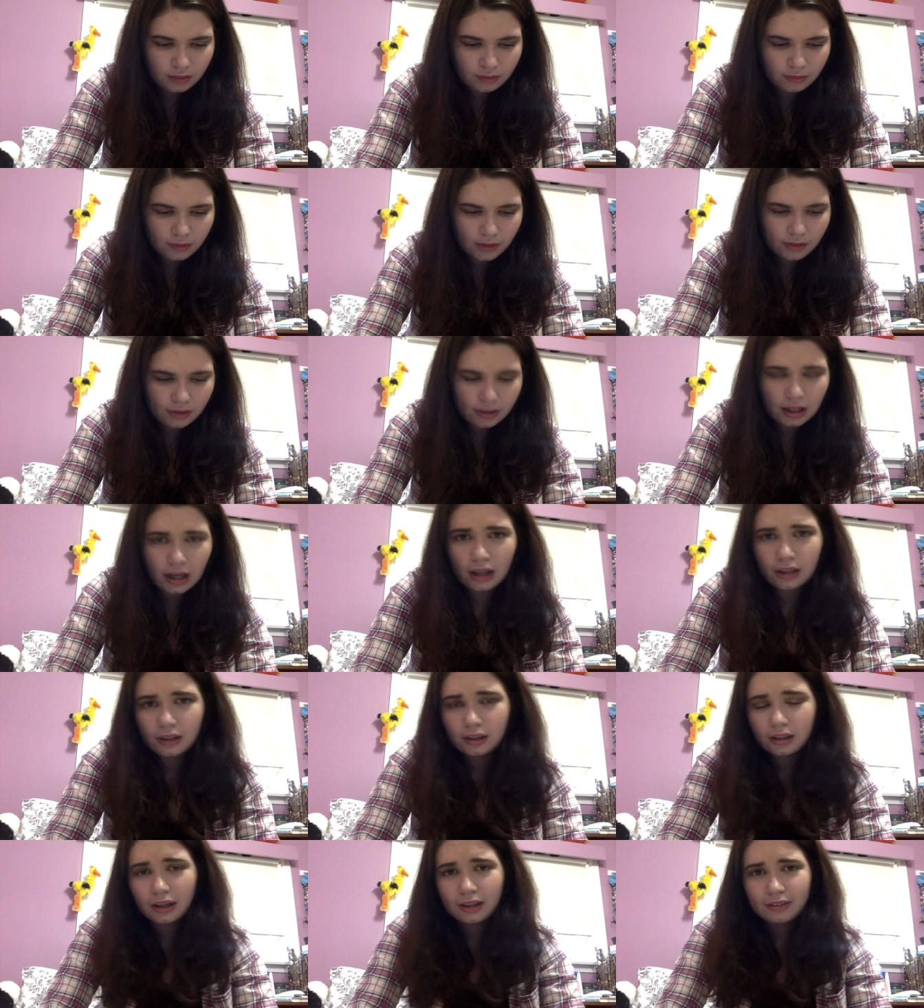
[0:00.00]
Favorite
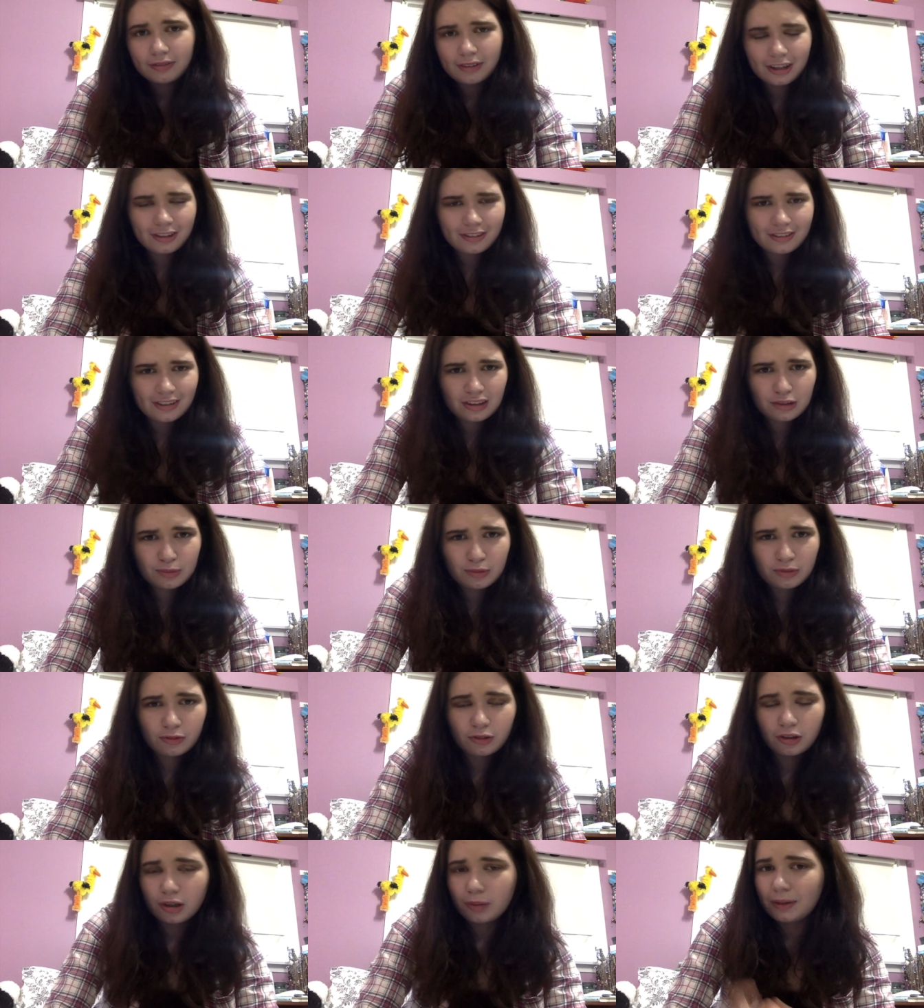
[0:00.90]
color? I've already said this
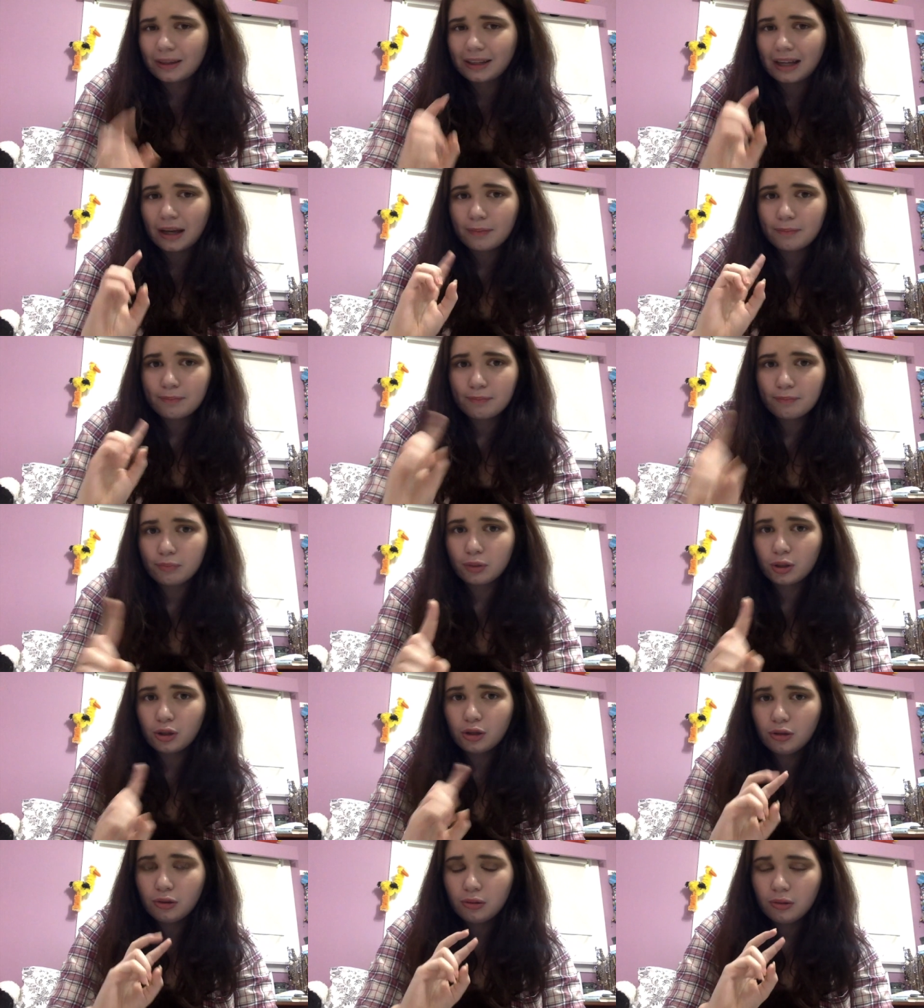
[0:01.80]
before, but yeah,
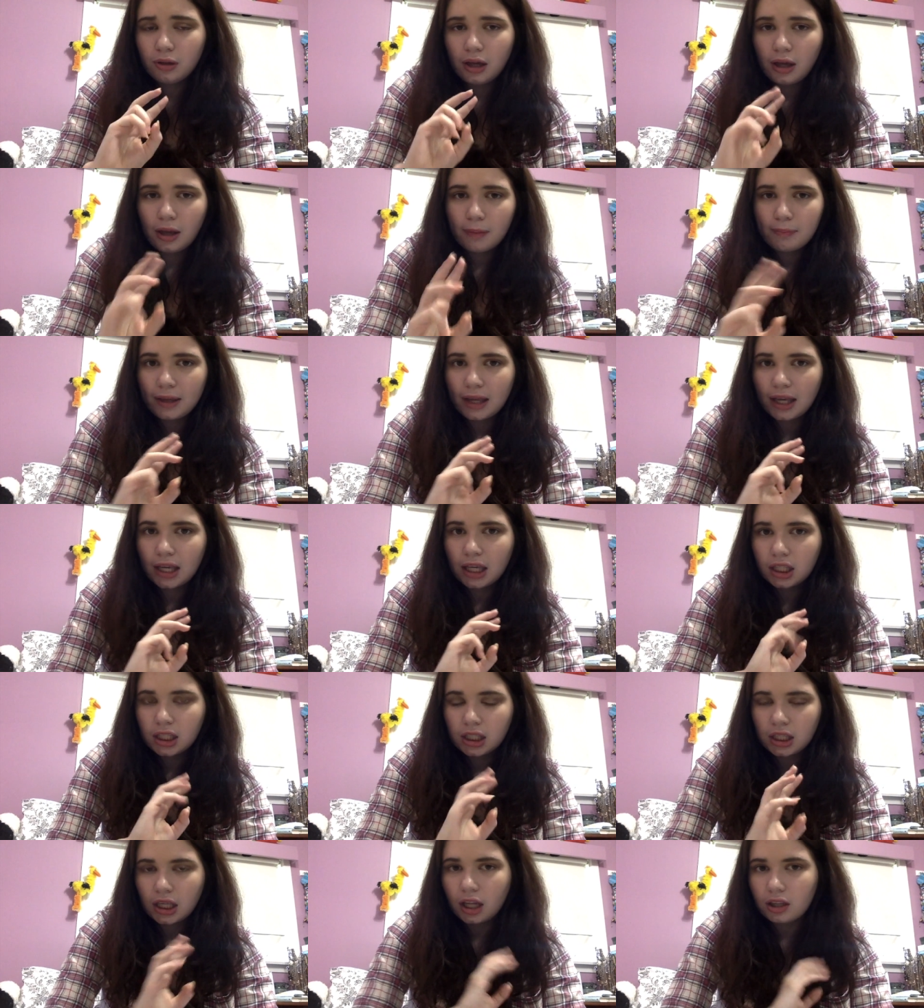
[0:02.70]
blue,
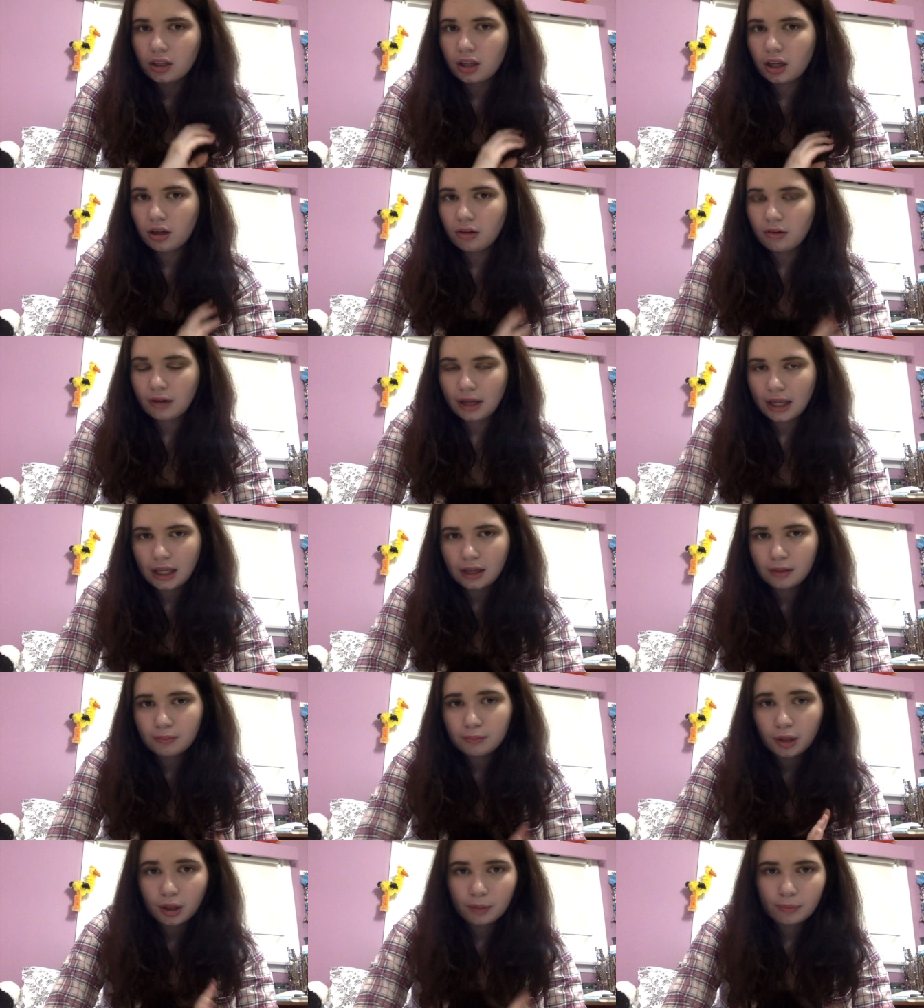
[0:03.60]
pink, yellow,
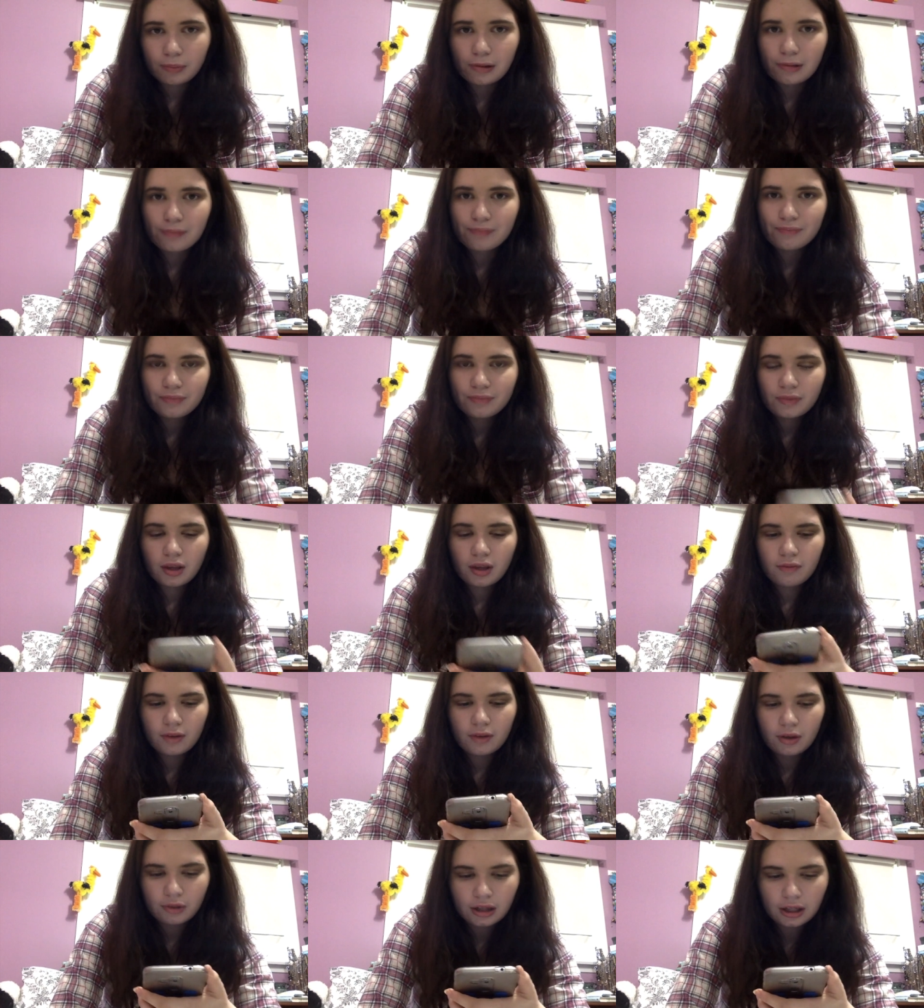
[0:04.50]
and purple.
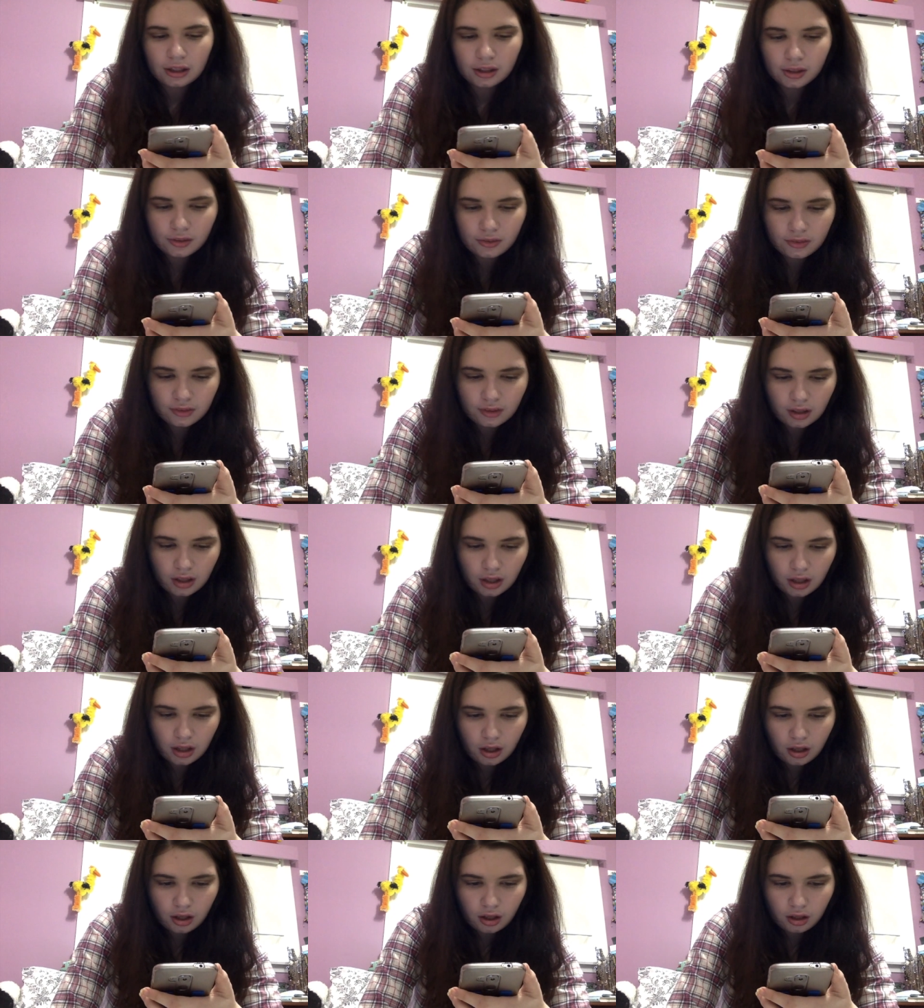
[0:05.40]
Favorite colors.
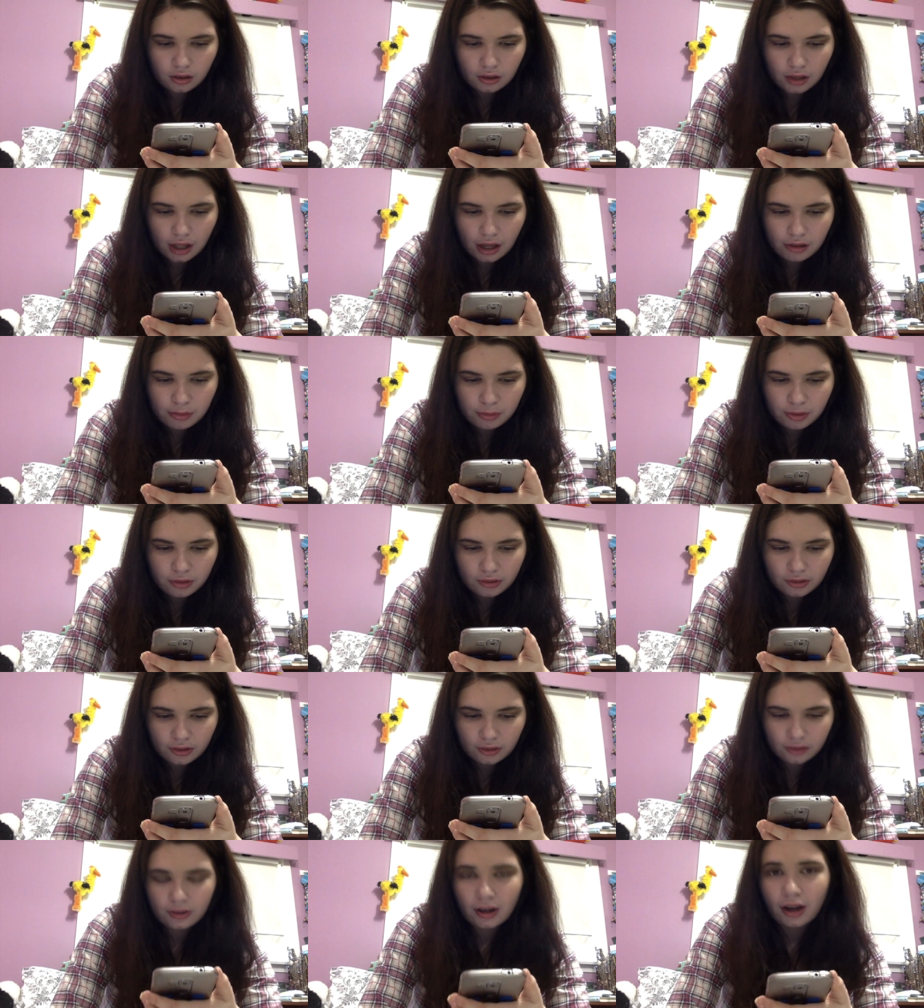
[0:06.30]
Loud
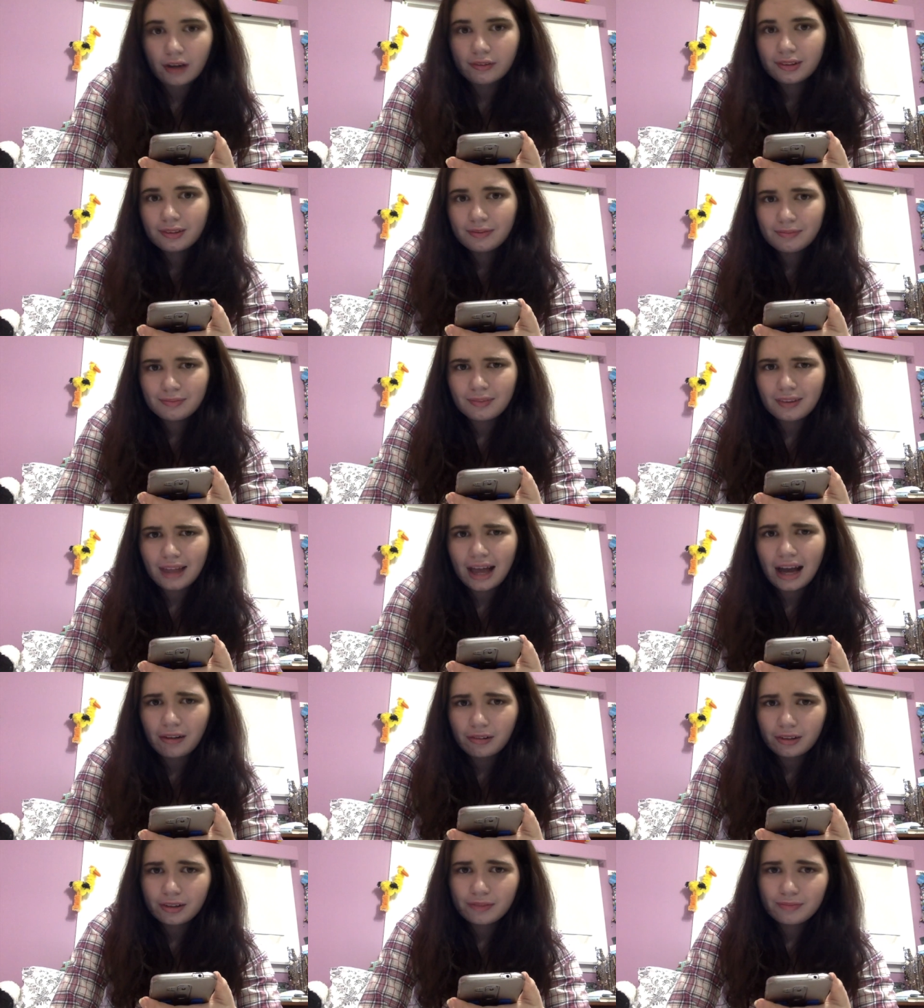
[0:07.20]
music or soft?
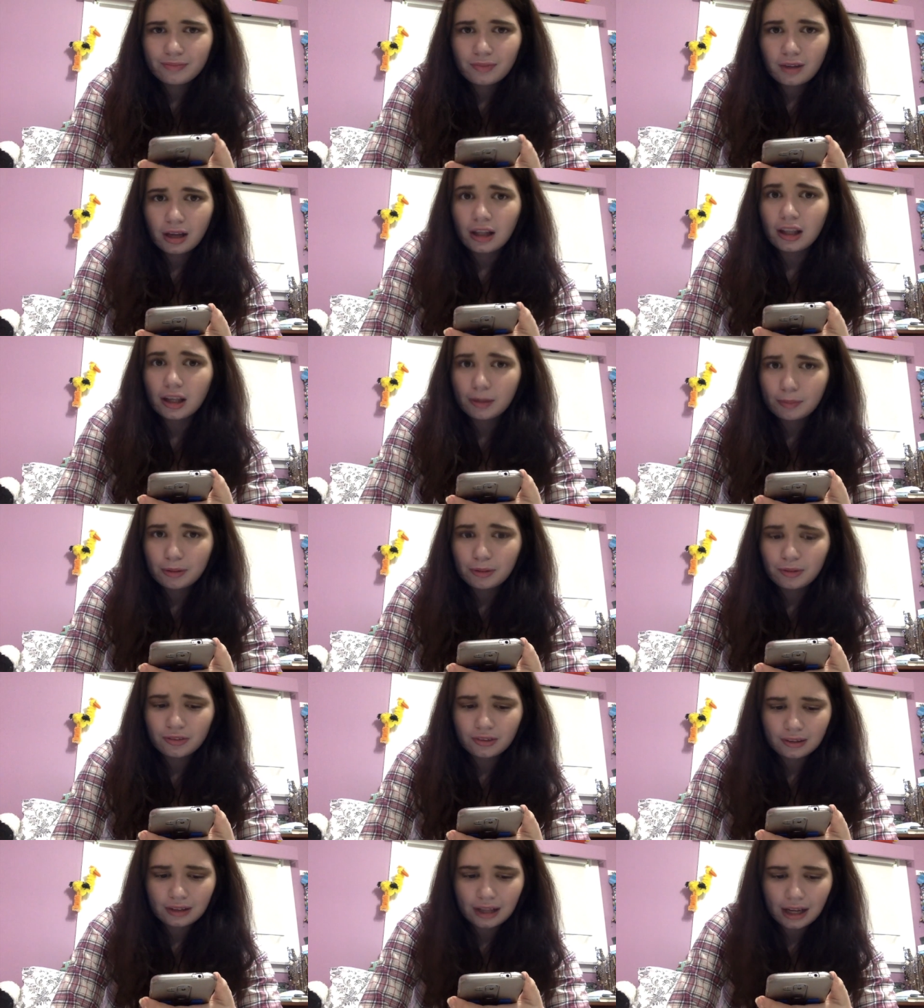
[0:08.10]
Loud. I like my
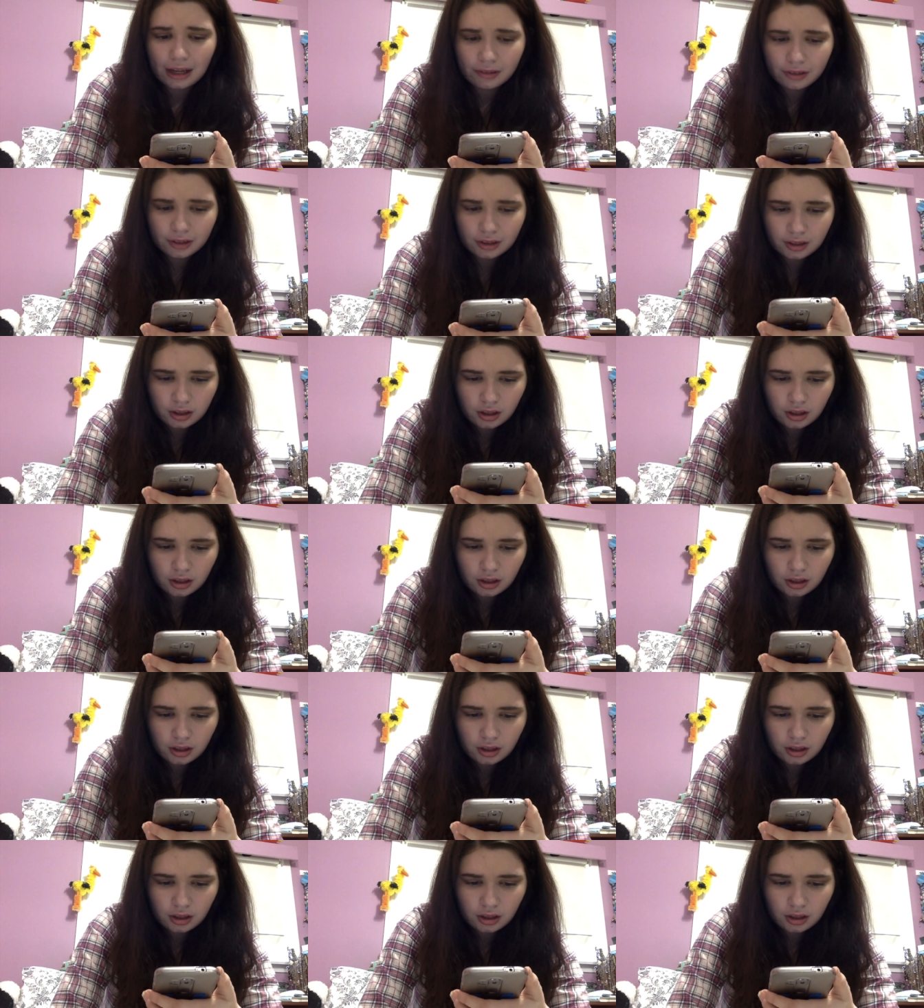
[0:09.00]
music loud.